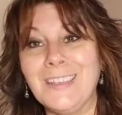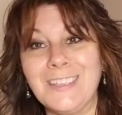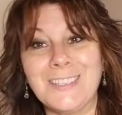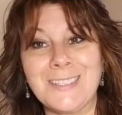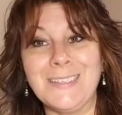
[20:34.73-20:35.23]

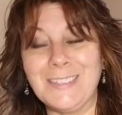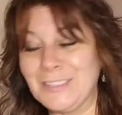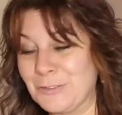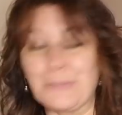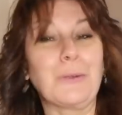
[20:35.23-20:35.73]
You're sitting
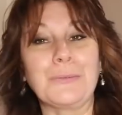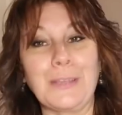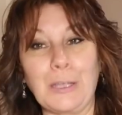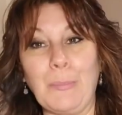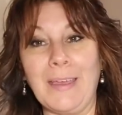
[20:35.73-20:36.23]
in your throne
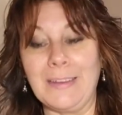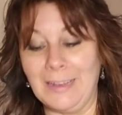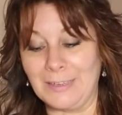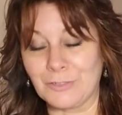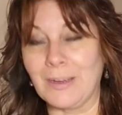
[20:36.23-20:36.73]
like a
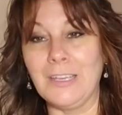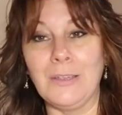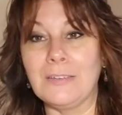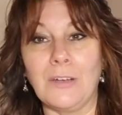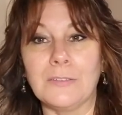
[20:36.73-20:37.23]
badass, right? You
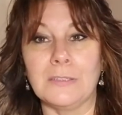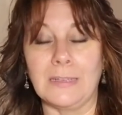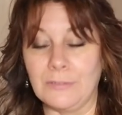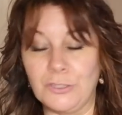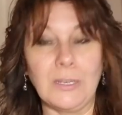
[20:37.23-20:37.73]
have all the
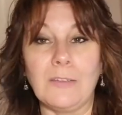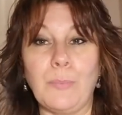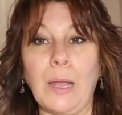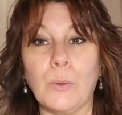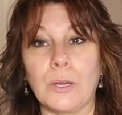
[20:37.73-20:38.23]
leverage. You have
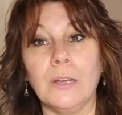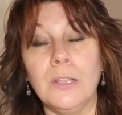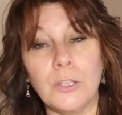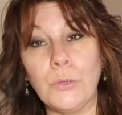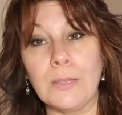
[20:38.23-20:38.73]
power.
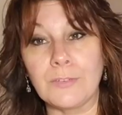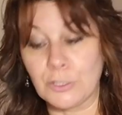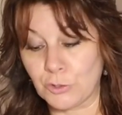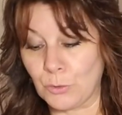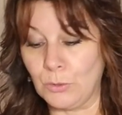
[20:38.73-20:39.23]
You have
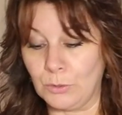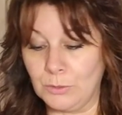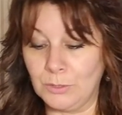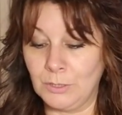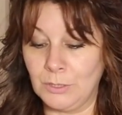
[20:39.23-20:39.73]
control.
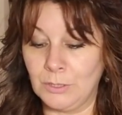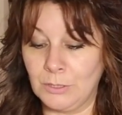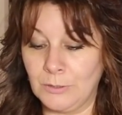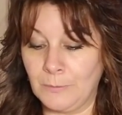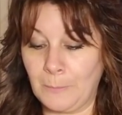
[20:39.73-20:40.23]

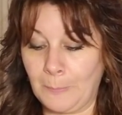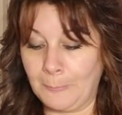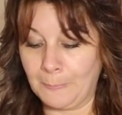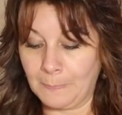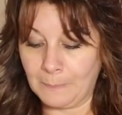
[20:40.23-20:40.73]

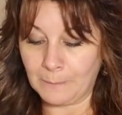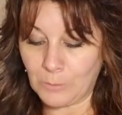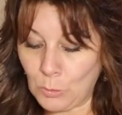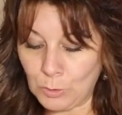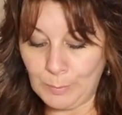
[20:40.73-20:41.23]

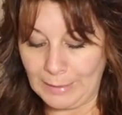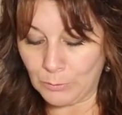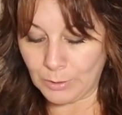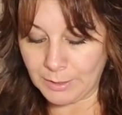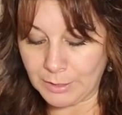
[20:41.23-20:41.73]
Total
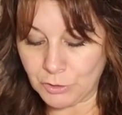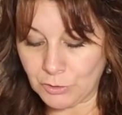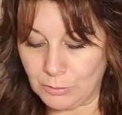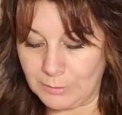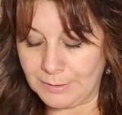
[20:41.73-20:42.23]
power and
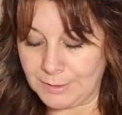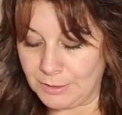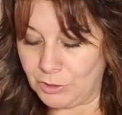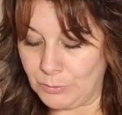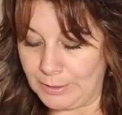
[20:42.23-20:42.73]
control in this
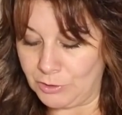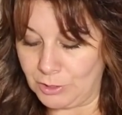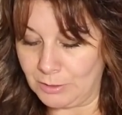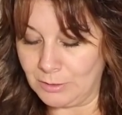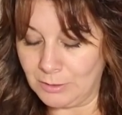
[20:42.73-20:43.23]
situation.